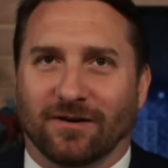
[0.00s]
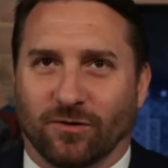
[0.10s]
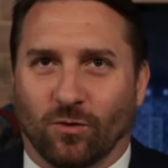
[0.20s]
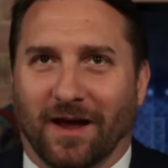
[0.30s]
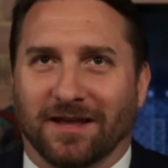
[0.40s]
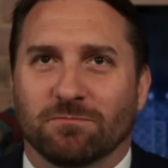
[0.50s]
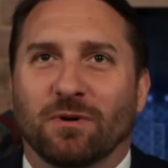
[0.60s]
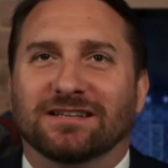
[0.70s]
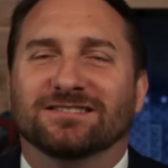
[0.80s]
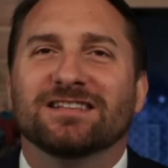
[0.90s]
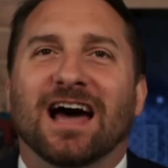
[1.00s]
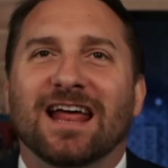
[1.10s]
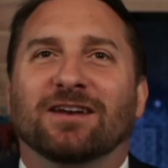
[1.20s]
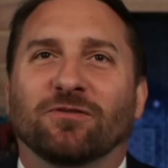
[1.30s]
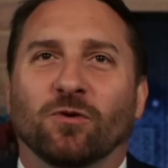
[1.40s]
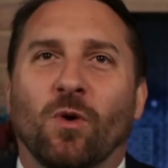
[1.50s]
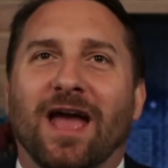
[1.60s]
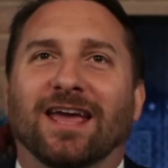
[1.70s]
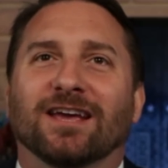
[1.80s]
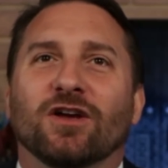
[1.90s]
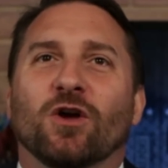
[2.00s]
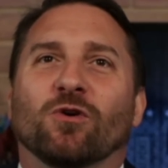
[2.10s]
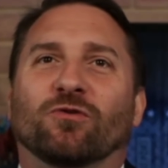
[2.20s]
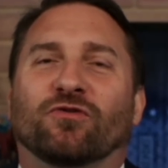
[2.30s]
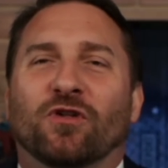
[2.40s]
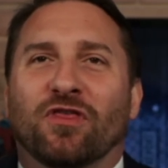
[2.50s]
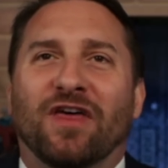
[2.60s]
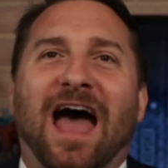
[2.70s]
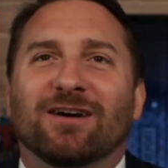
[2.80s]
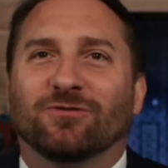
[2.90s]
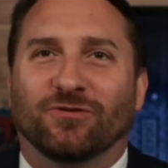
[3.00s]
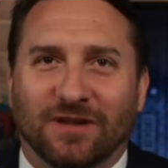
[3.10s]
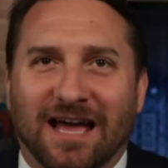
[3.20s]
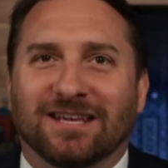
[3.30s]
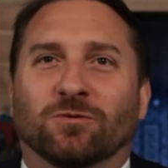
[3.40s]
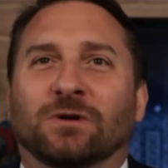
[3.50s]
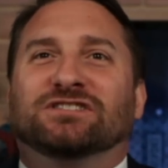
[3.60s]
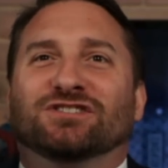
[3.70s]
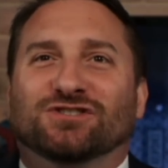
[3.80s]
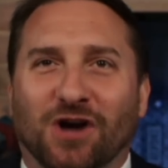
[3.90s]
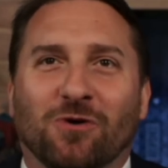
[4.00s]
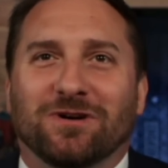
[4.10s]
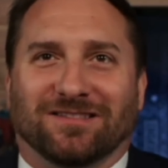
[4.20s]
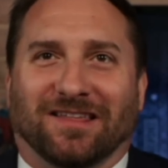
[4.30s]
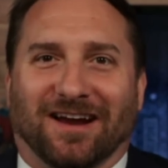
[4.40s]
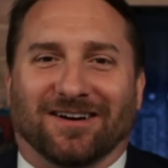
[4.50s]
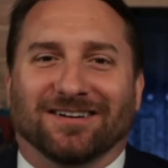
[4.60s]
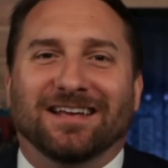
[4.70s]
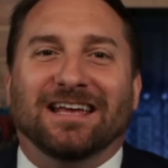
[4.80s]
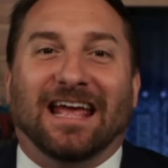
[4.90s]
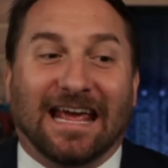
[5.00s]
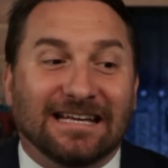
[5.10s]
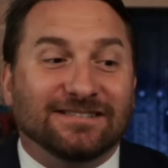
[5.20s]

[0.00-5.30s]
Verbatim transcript: out of the way, but it's not out of the way for that flight, which is going there. Right,